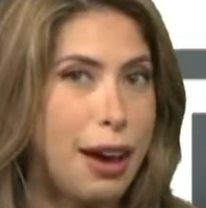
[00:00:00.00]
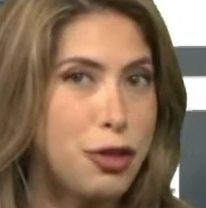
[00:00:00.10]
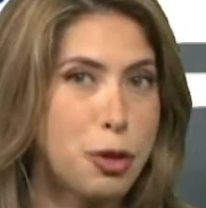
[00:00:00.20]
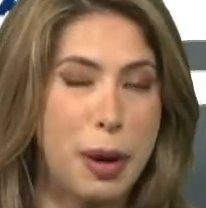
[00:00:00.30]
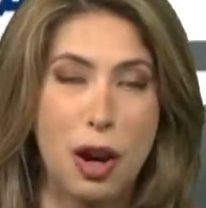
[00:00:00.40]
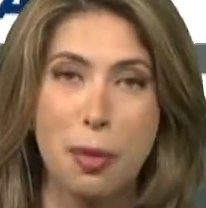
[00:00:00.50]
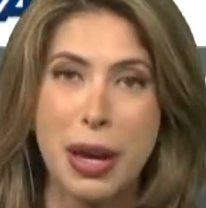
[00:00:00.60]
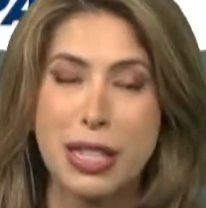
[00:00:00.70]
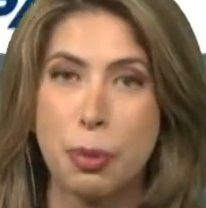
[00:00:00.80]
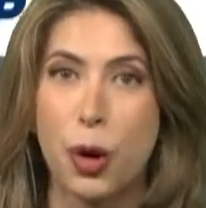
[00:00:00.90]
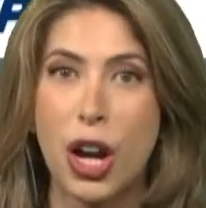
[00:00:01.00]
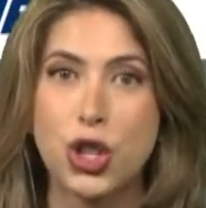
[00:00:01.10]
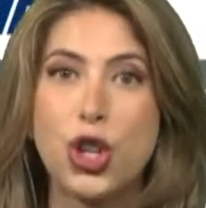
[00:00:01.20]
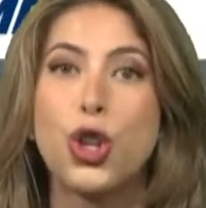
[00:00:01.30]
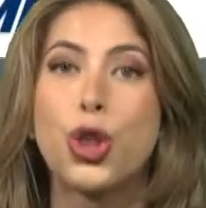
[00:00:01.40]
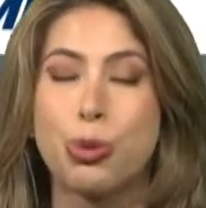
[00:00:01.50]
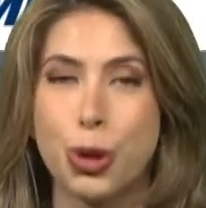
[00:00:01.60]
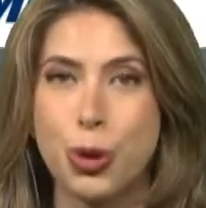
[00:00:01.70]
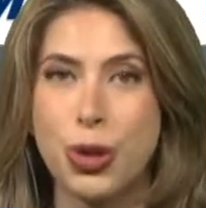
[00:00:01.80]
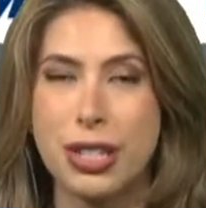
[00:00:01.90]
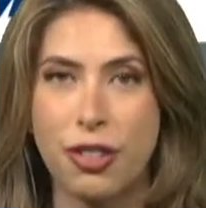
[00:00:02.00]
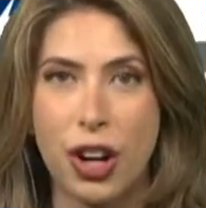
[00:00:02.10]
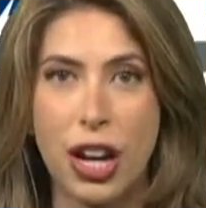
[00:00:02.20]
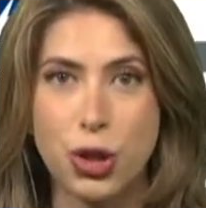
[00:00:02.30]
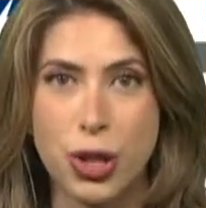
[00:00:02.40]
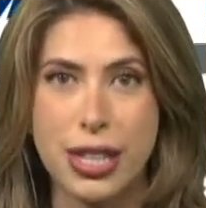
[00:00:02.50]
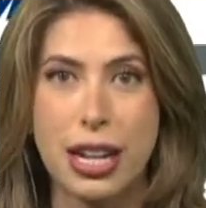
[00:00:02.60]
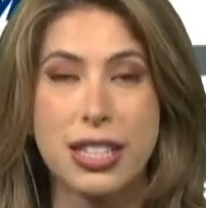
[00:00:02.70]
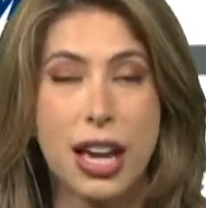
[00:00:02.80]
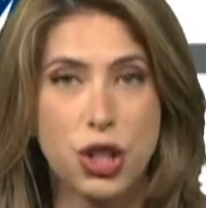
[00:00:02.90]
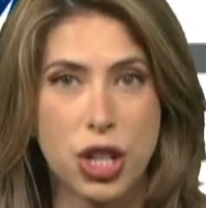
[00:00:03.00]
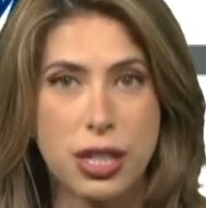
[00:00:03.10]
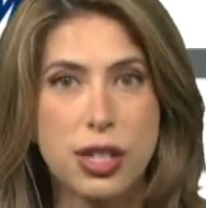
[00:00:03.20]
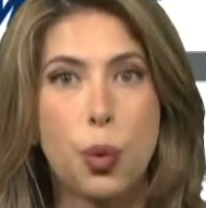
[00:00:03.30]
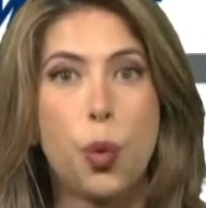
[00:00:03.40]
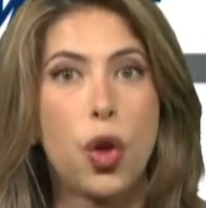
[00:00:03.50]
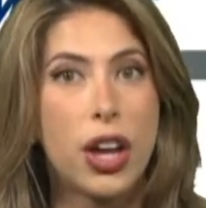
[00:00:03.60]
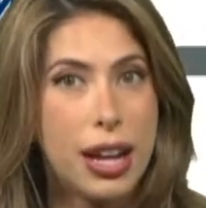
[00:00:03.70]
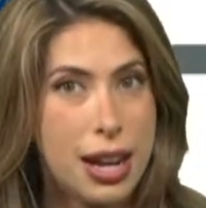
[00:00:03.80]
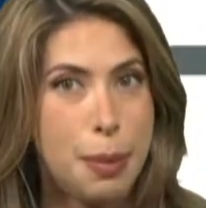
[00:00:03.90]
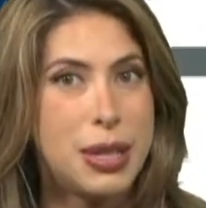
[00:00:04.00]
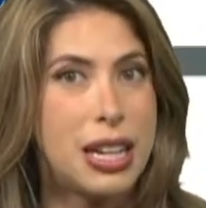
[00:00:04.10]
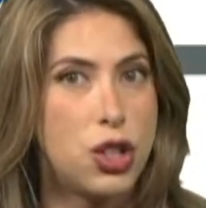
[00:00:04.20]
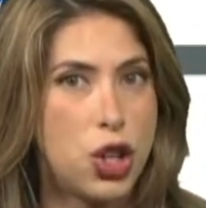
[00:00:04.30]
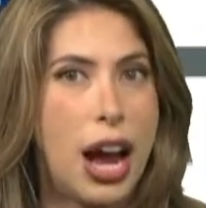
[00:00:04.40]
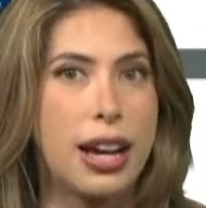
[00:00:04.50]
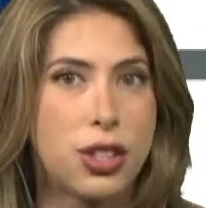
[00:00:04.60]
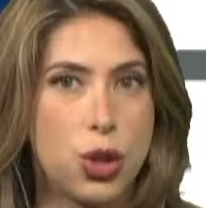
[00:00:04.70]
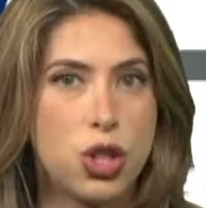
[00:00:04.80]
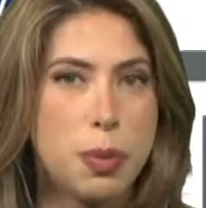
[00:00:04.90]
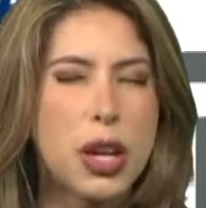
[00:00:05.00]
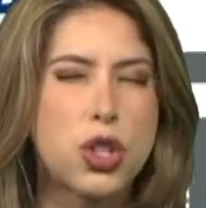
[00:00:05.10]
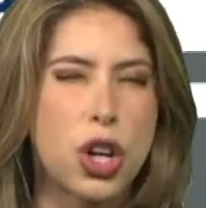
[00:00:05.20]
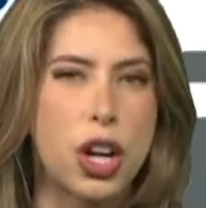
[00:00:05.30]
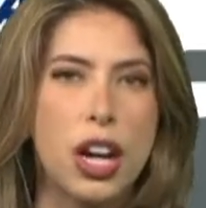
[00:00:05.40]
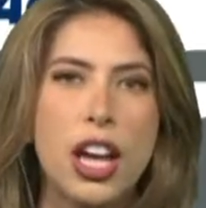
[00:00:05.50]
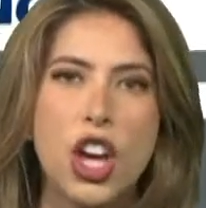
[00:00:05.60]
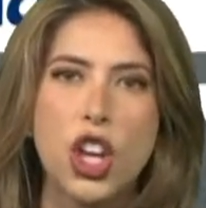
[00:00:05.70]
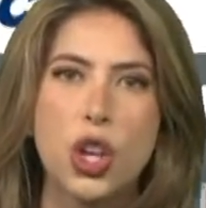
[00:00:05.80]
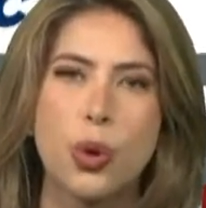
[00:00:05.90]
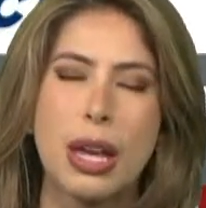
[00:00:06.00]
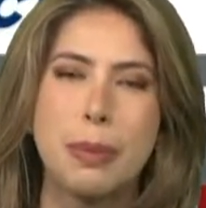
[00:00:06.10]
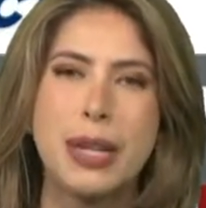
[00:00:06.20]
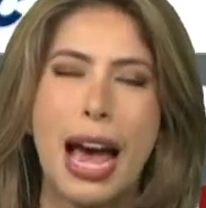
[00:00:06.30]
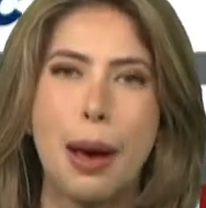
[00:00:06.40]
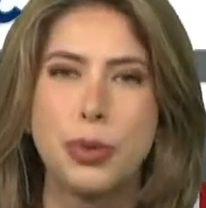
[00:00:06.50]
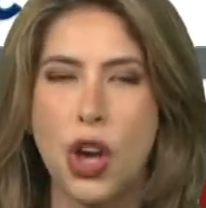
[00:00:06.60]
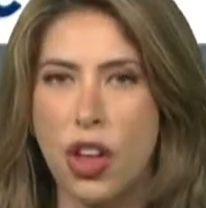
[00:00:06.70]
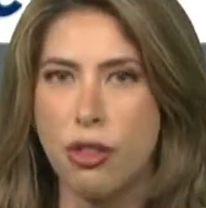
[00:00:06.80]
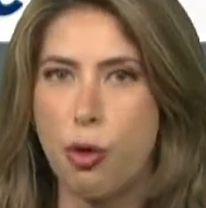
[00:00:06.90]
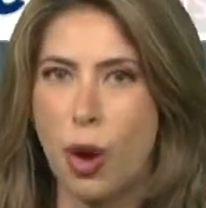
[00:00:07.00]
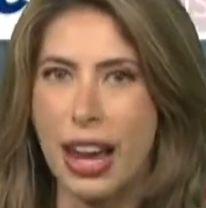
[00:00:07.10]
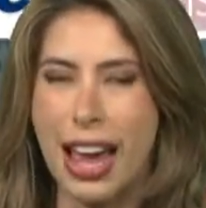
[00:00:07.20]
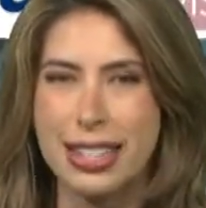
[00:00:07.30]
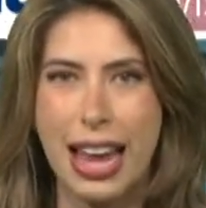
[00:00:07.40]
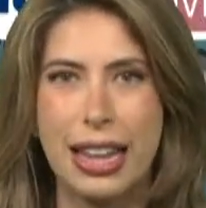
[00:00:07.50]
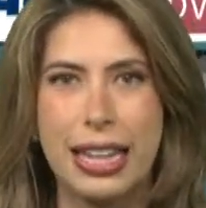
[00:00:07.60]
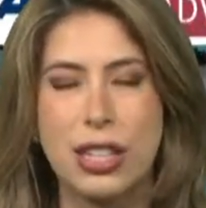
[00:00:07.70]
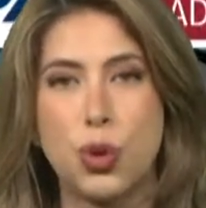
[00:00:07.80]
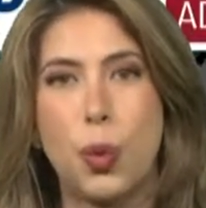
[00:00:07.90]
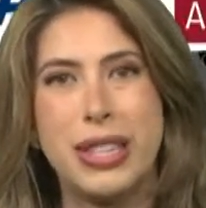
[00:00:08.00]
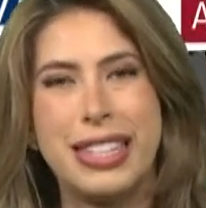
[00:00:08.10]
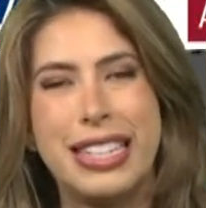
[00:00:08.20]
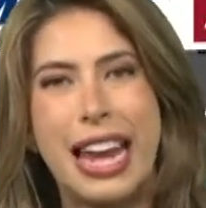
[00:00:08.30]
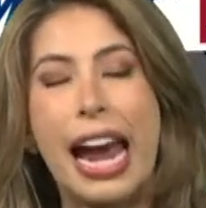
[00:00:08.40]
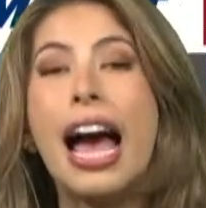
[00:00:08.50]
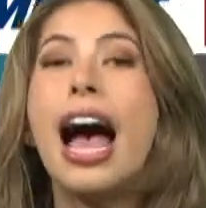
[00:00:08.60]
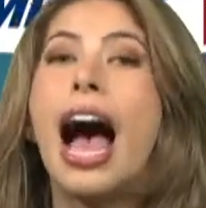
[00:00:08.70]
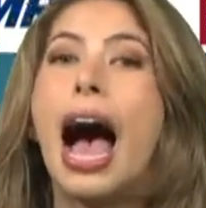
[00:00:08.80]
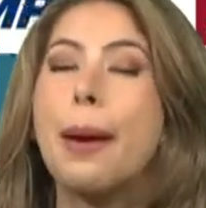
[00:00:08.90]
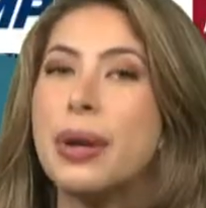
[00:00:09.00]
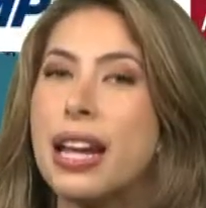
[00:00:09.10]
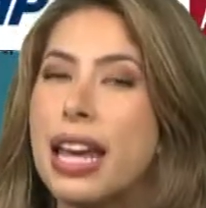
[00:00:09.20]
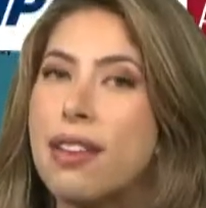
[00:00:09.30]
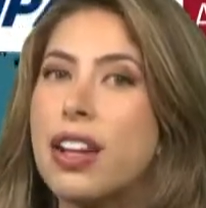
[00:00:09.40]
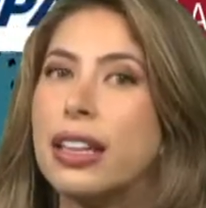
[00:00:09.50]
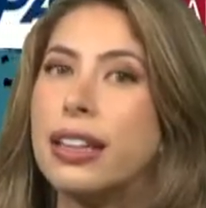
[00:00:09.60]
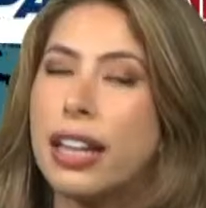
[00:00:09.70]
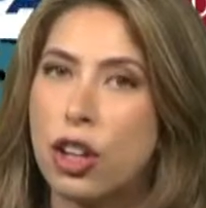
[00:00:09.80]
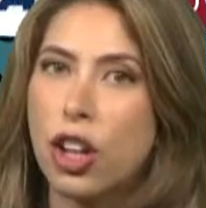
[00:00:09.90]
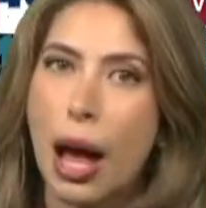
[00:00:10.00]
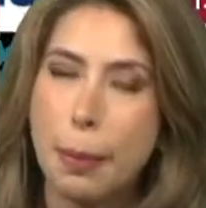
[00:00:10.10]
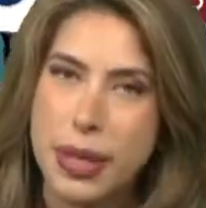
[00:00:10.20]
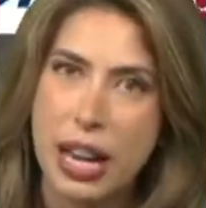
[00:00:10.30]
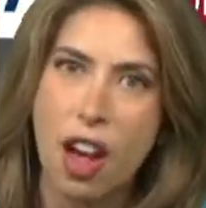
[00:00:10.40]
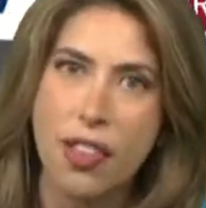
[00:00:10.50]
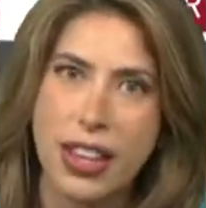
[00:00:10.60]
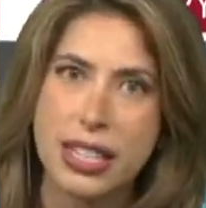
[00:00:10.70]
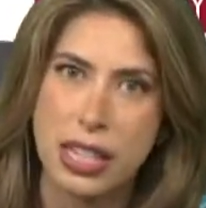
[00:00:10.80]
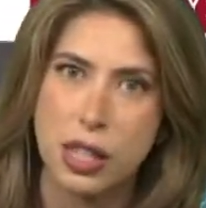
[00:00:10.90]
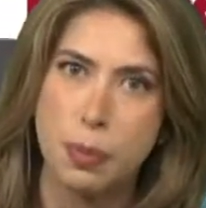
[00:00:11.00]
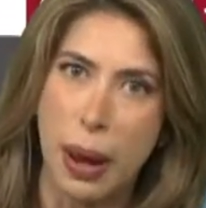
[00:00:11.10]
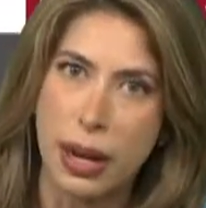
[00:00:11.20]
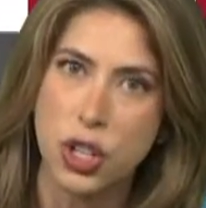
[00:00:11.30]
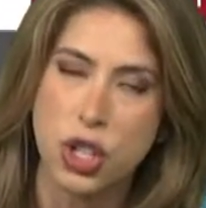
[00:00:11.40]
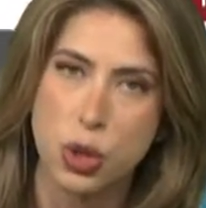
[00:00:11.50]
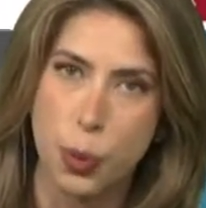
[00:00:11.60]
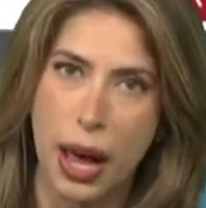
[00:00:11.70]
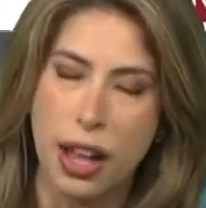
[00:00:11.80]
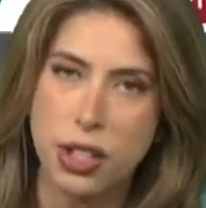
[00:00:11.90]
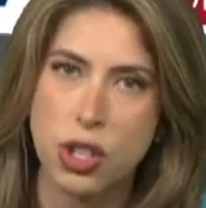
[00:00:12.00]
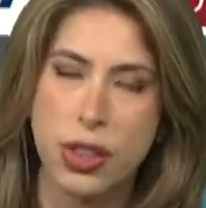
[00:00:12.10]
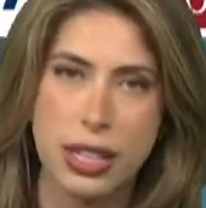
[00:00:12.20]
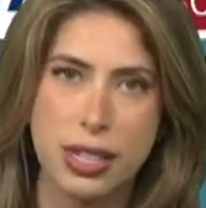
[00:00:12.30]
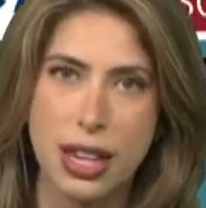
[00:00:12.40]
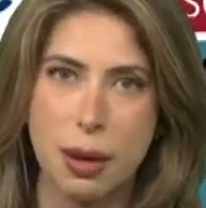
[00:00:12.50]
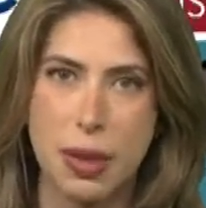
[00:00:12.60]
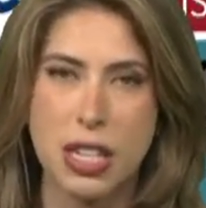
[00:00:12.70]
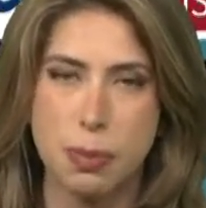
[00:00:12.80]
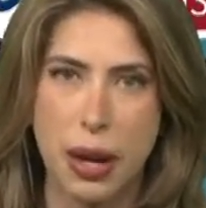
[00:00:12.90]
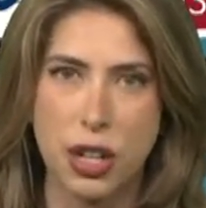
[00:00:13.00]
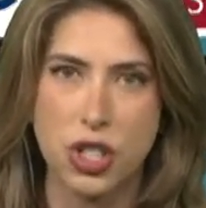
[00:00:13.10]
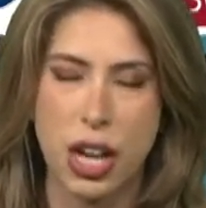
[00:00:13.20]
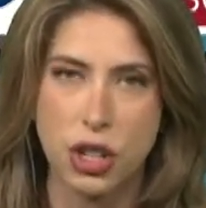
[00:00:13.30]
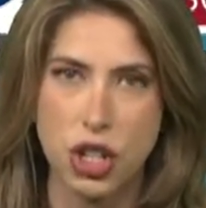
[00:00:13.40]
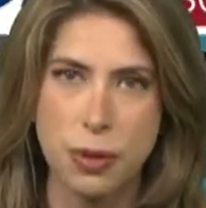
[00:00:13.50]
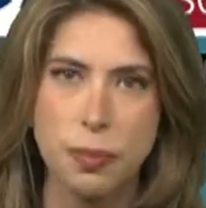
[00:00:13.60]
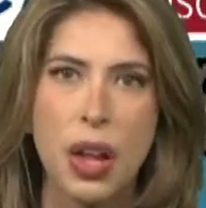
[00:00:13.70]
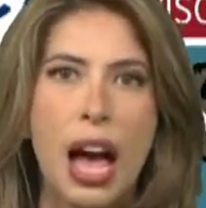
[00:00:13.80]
After Beryl makes a progression through the different countries that it touches, we'll get an updated track. So just make sure you keep tabs on the forecast at least once a day. I'm going to give a little update on this in Spanish as well. So this is going to be the Spanish section.